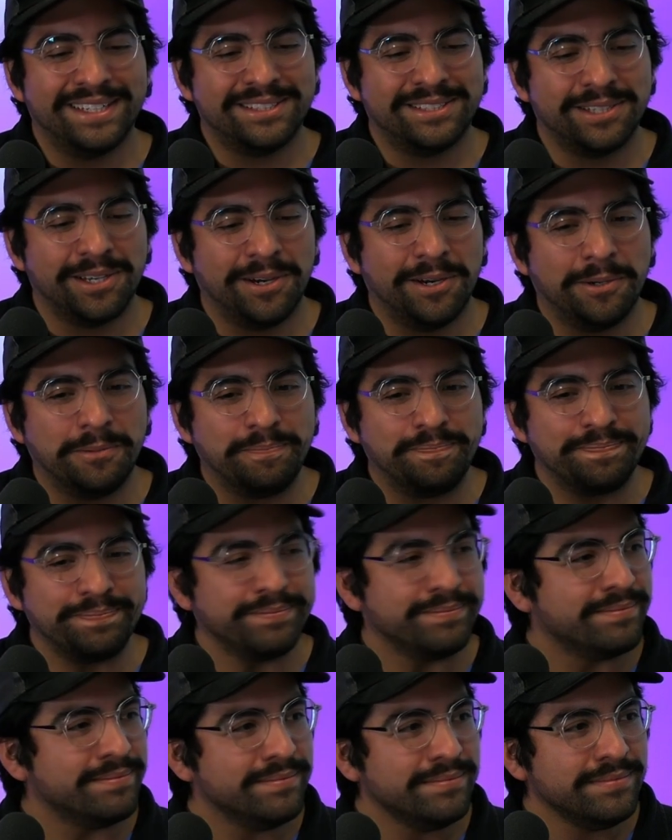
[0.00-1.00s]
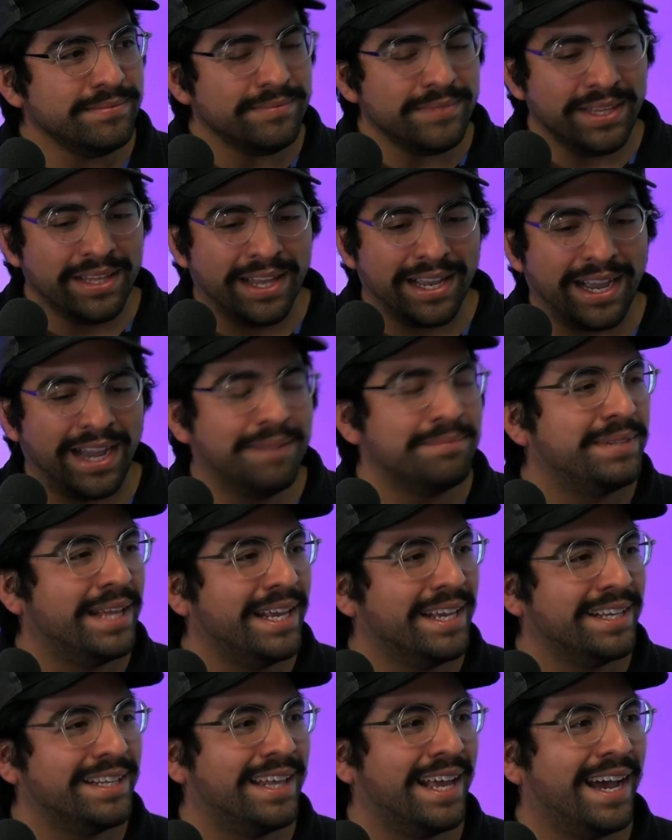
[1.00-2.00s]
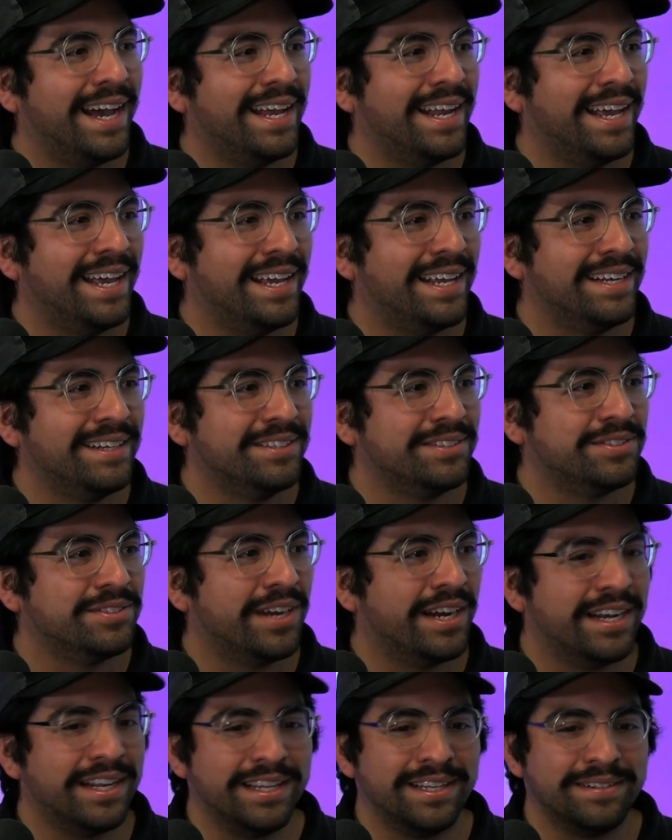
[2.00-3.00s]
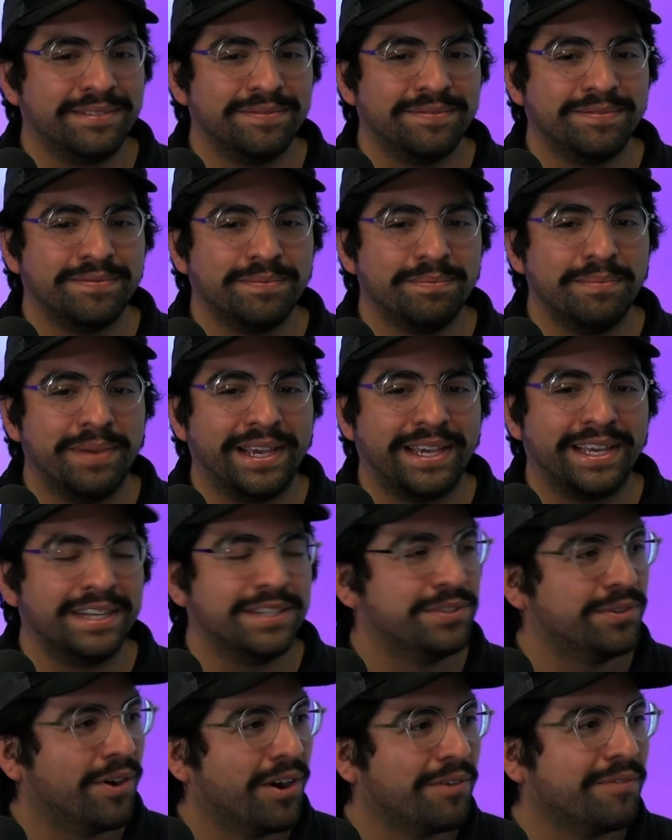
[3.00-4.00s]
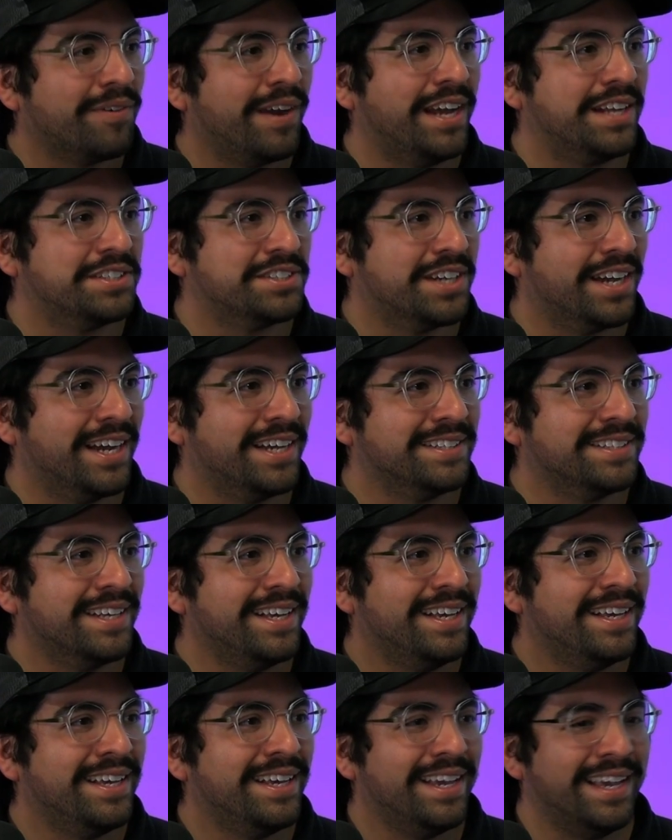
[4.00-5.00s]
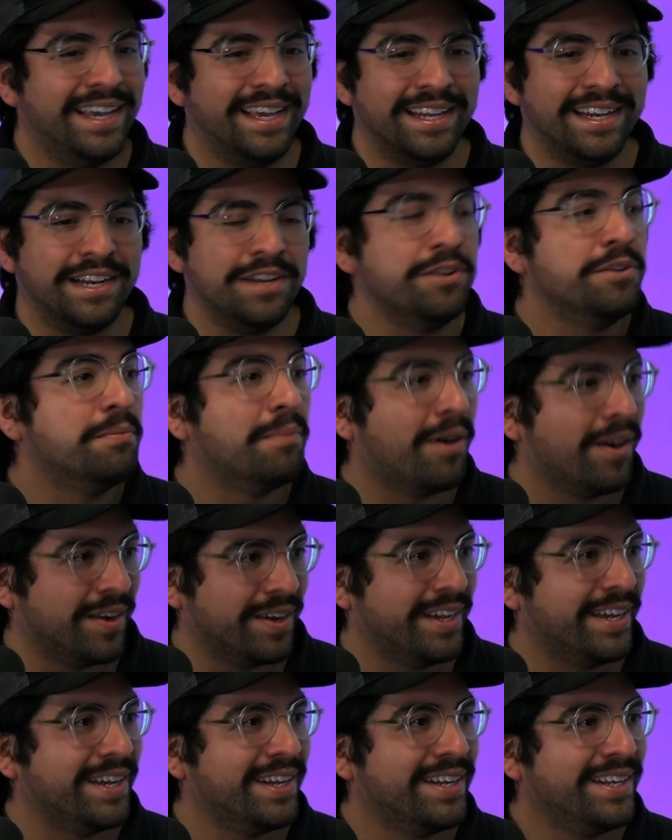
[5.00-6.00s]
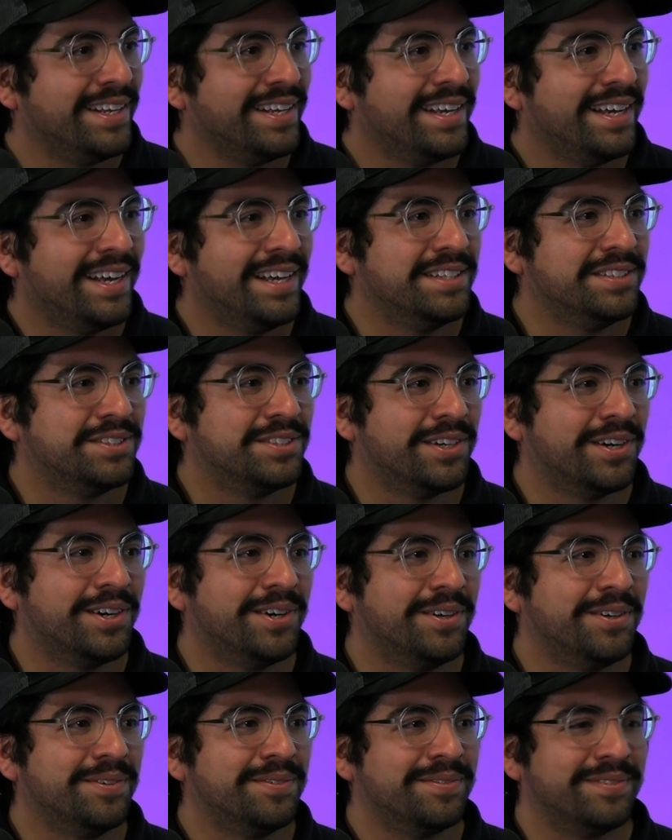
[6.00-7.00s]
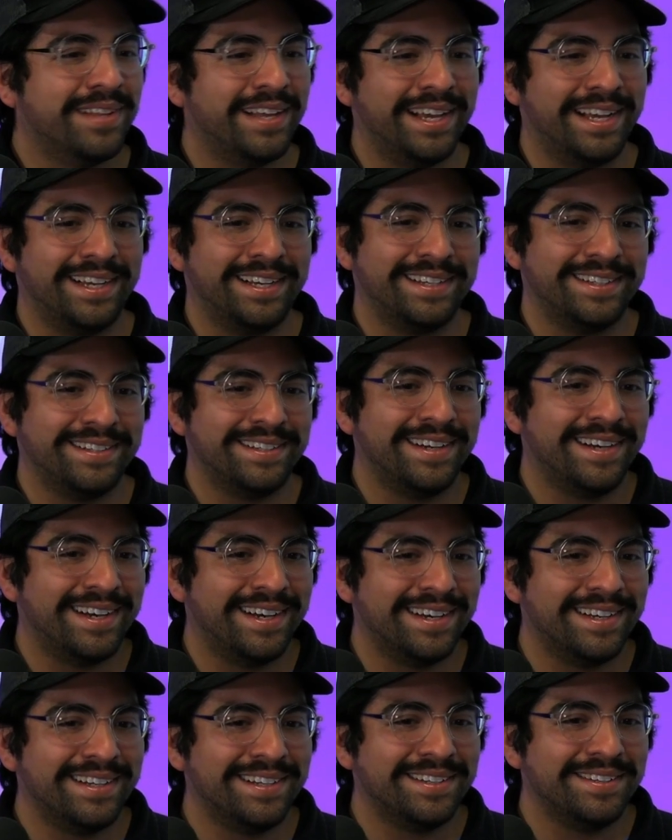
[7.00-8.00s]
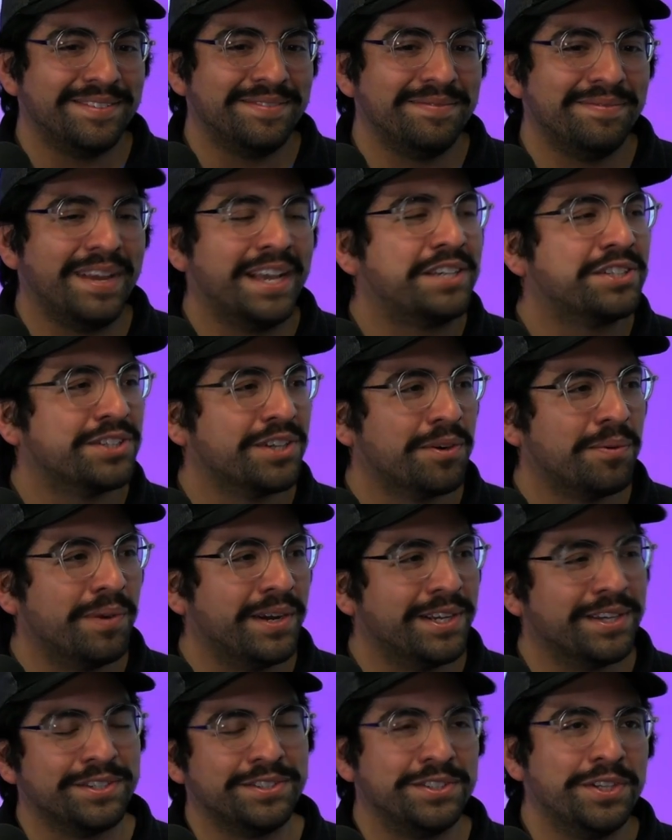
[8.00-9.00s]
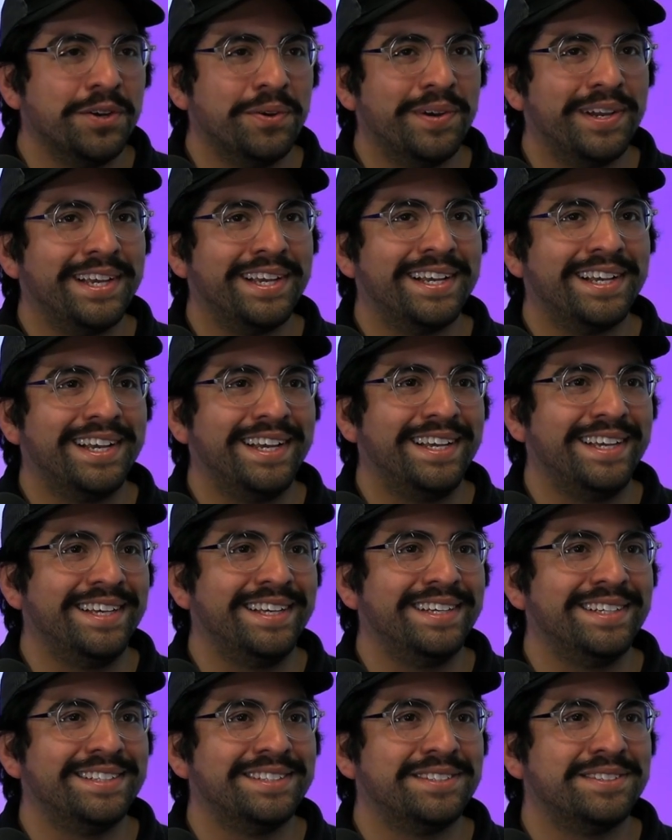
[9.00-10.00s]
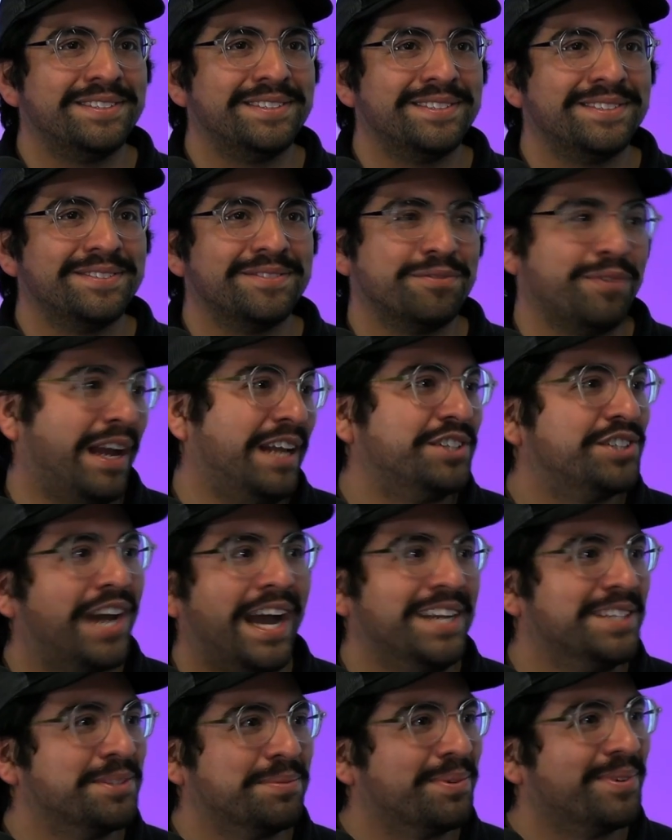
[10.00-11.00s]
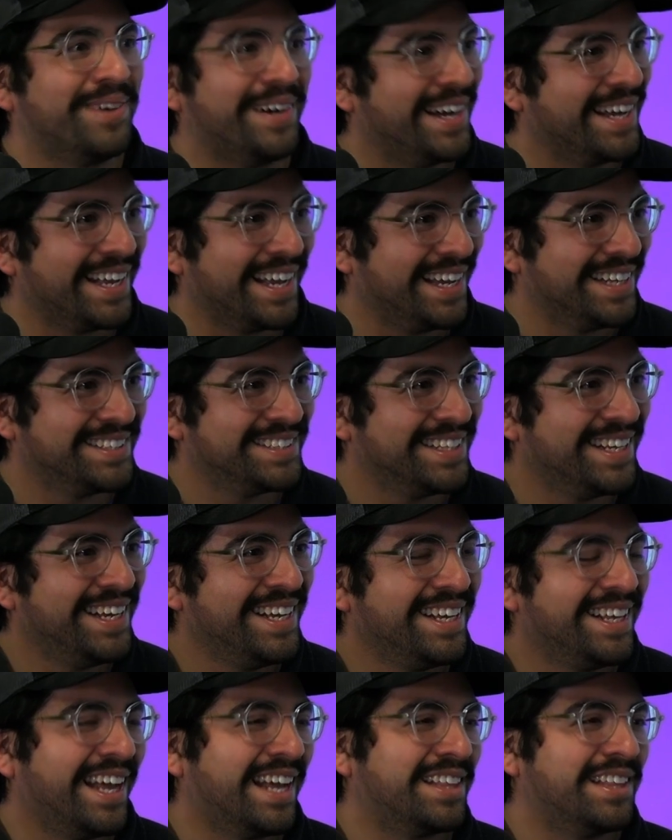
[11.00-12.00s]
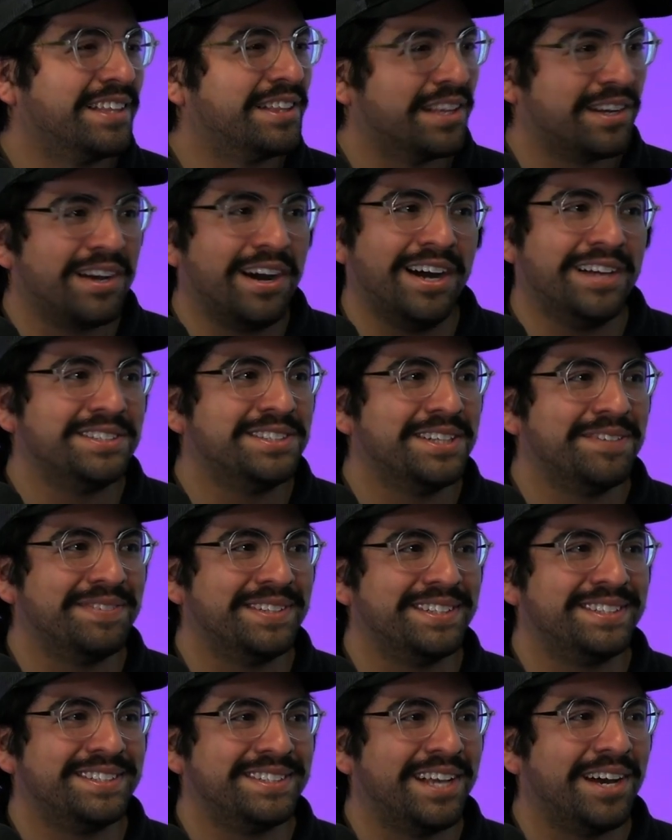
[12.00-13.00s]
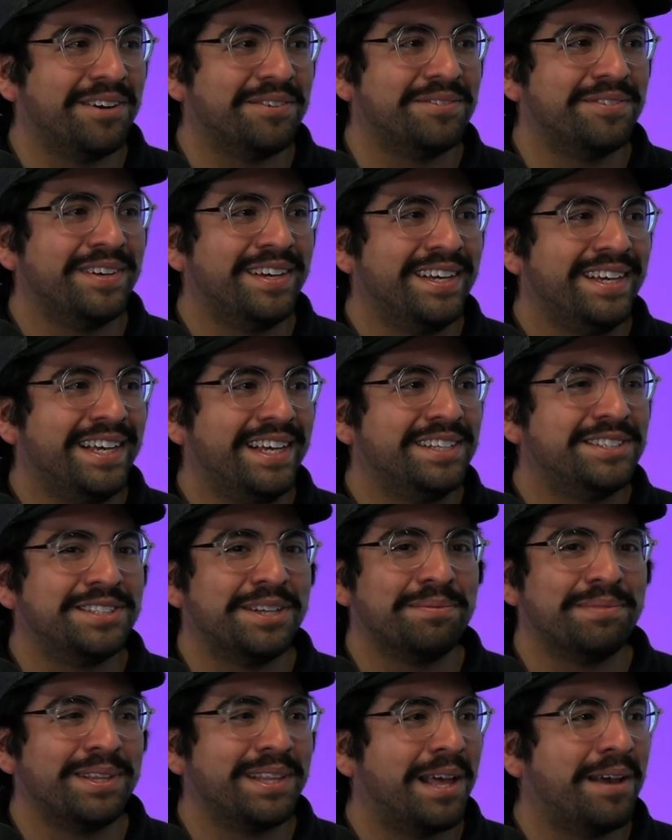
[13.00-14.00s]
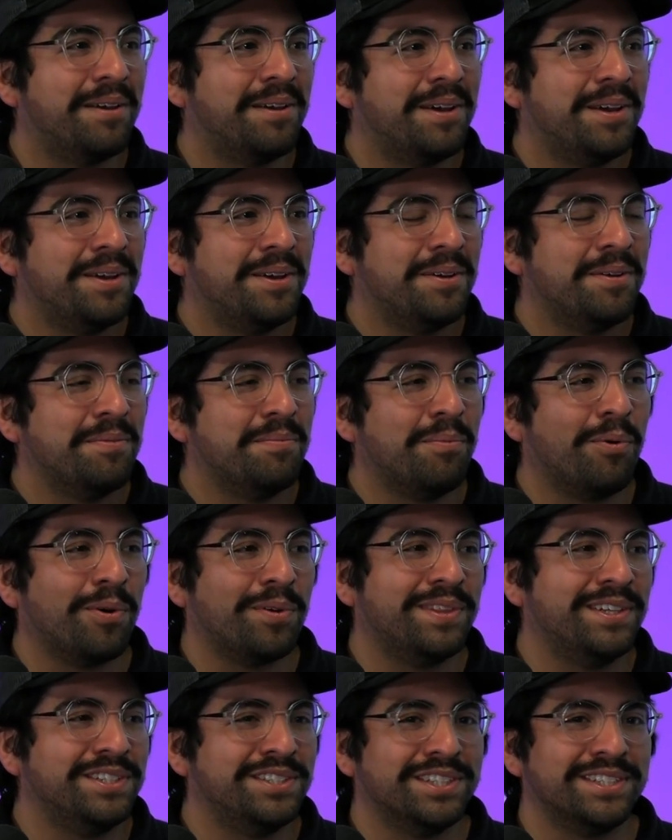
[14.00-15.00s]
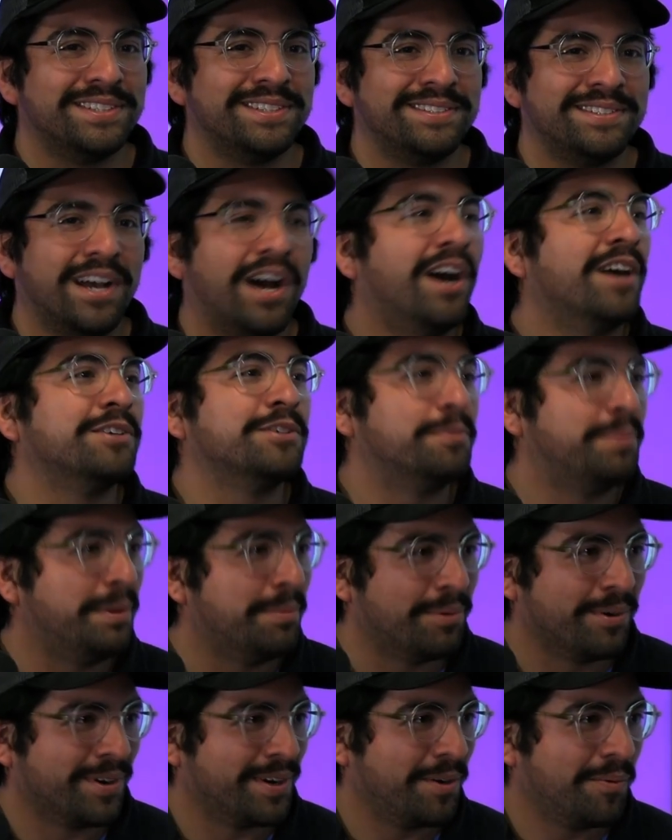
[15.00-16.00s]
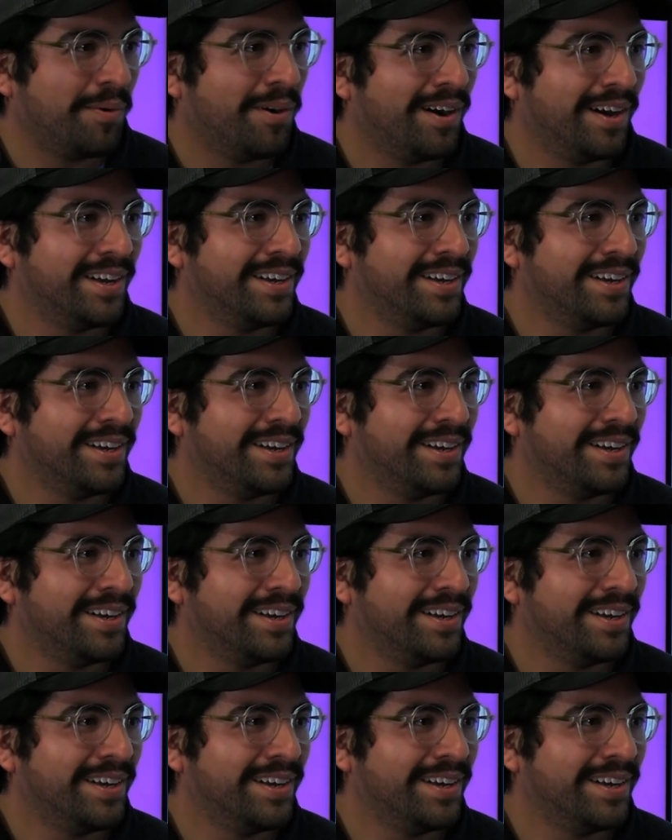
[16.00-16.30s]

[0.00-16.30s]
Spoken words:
And so like I'm taking that and trying to make it into our franchise in a new market. And so like make sure what you're doing is franchisable, I guess. Like that the concept itself is something that more than just 100 people are going to want.